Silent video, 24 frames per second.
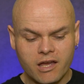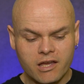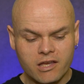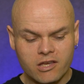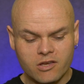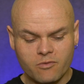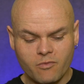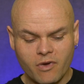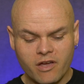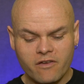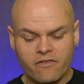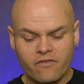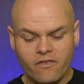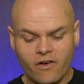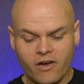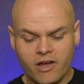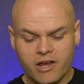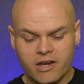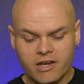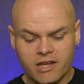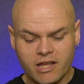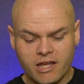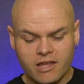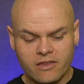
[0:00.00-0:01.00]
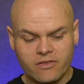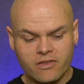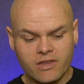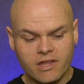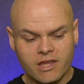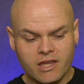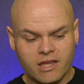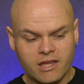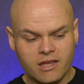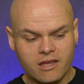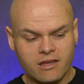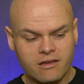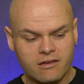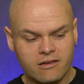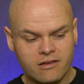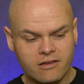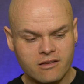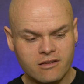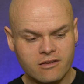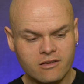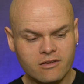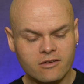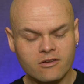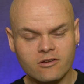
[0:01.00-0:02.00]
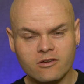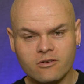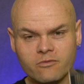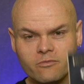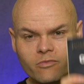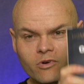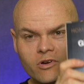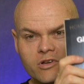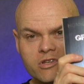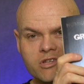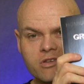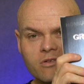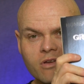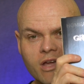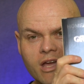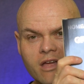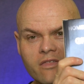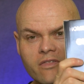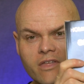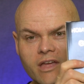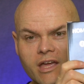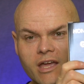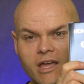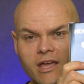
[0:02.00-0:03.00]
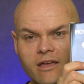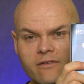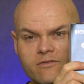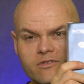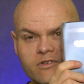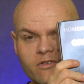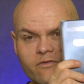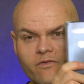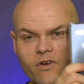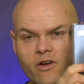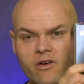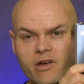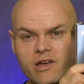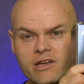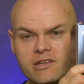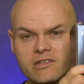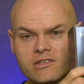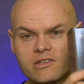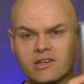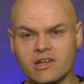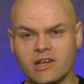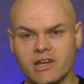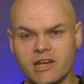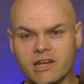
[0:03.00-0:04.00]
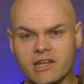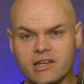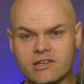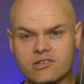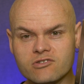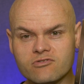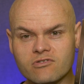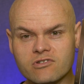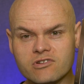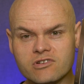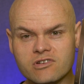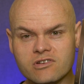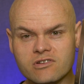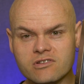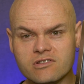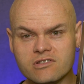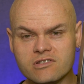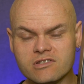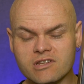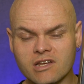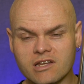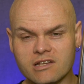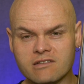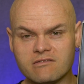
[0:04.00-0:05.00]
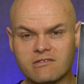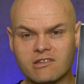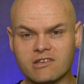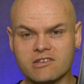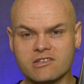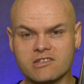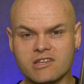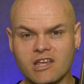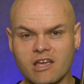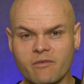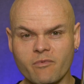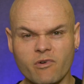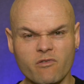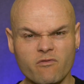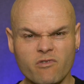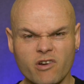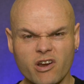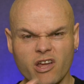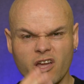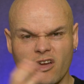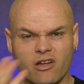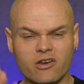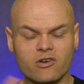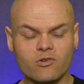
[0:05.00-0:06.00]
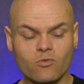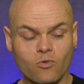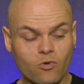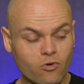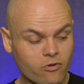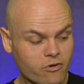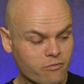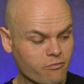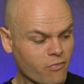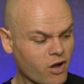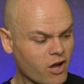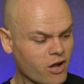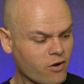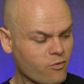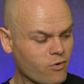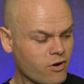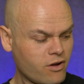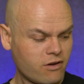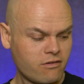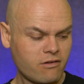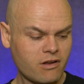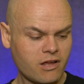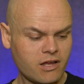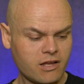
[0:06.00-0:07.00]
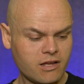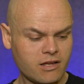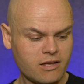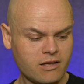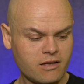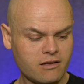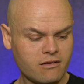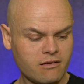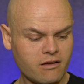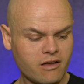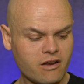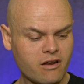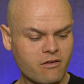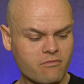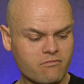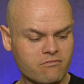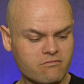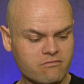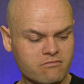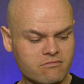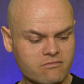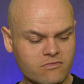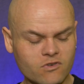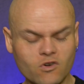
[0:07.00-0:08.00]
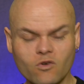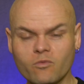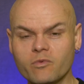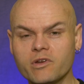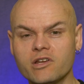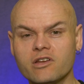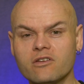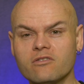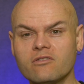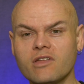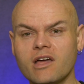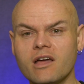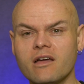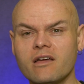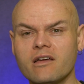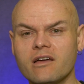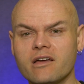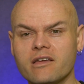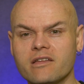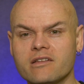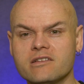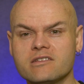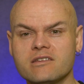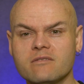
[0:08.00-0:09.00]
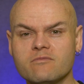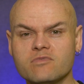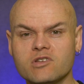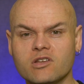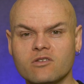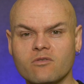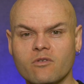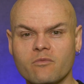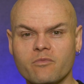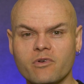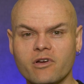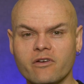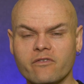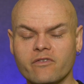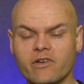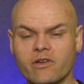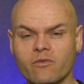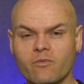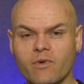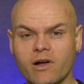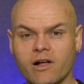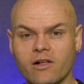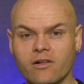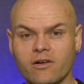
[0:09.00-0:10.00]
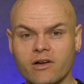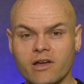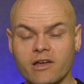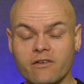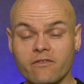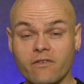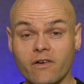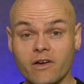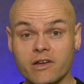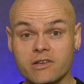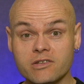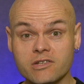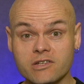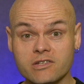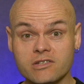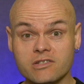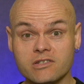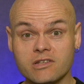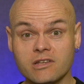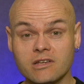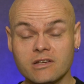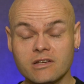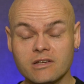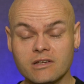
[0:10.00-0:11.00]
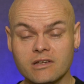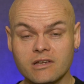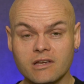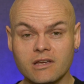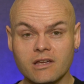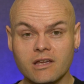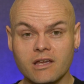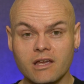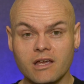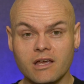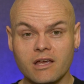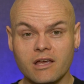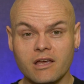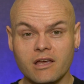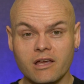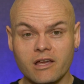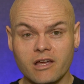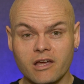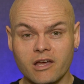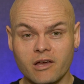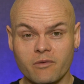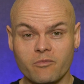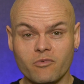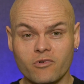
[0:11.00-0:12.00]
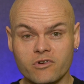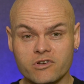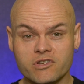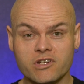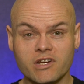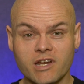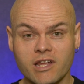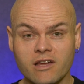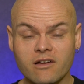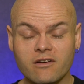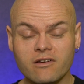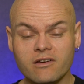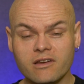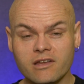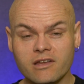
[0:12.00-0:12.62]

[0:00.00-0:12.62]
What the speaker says: You may find in the books you get that it gives you various cleaning instructions. It does say about running underwater in my one. I don't normally do that. It seems to do it perfectly well if I just brush it out.